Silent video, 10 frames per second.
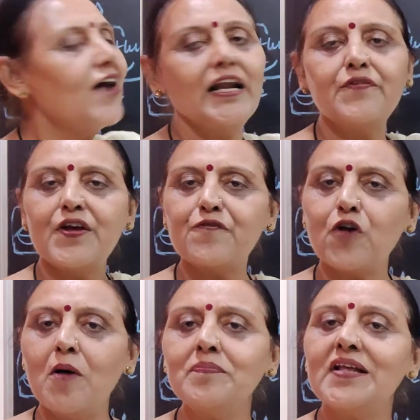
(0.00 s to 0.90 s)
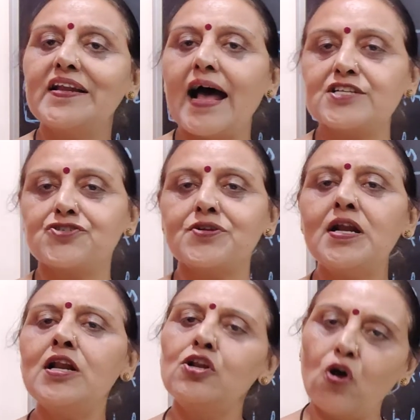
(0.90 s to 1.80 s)
run away from the
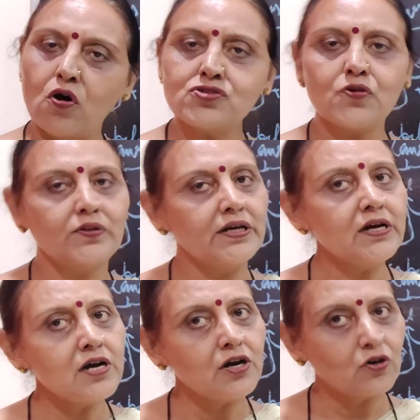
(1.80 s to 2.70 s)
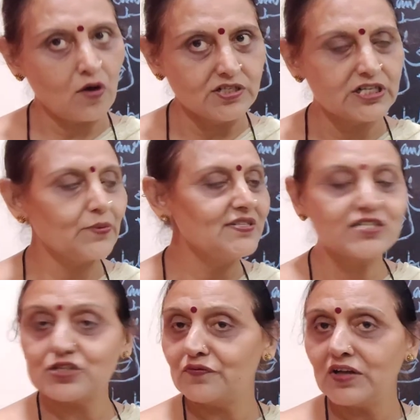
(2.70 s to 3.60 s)
natural laws or their
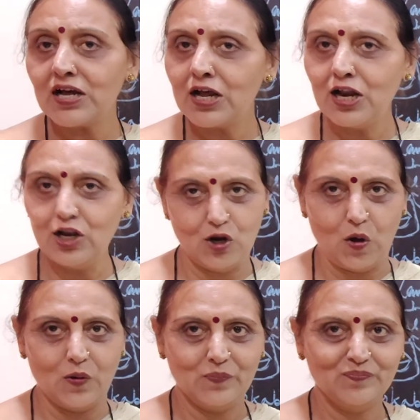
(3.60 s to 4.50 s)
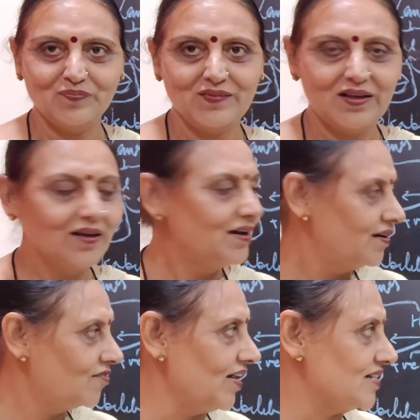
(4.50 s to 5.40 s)
consequences of the law.
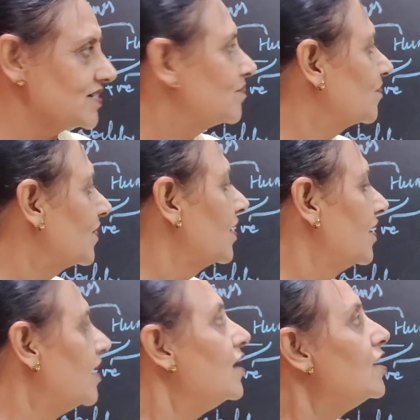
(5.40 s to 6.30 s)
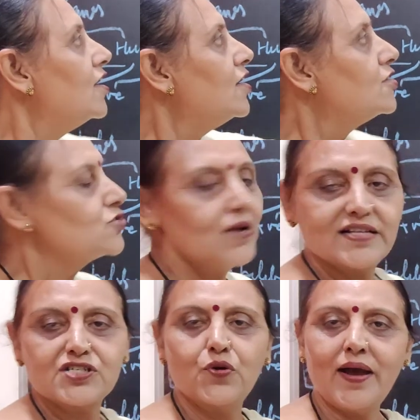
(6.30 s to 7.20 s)
Great. So
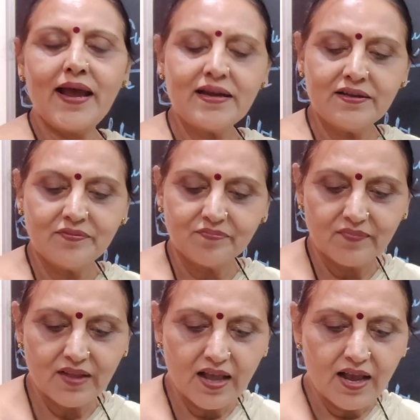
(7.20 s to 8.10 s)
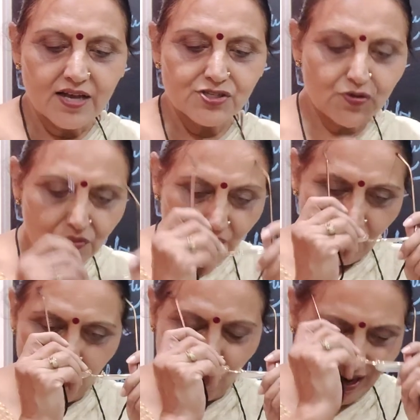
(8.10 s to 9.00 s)
let's go ahead. So
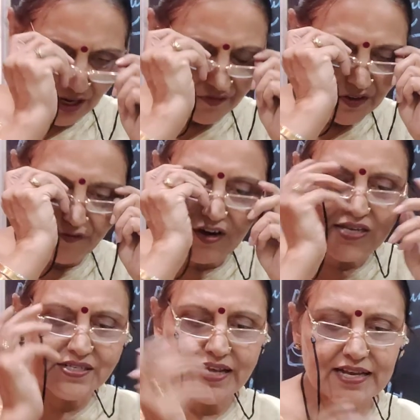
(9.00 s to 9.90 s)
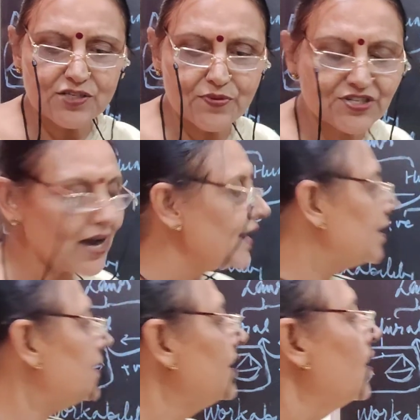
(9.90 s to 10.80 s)
one of the first things which
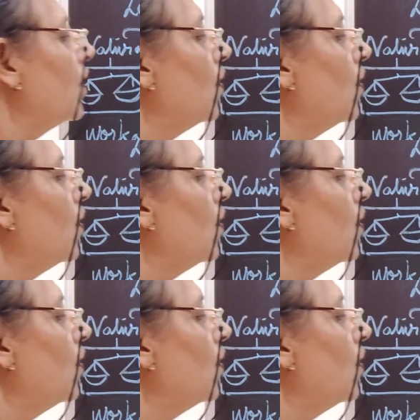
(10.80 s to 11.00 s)
I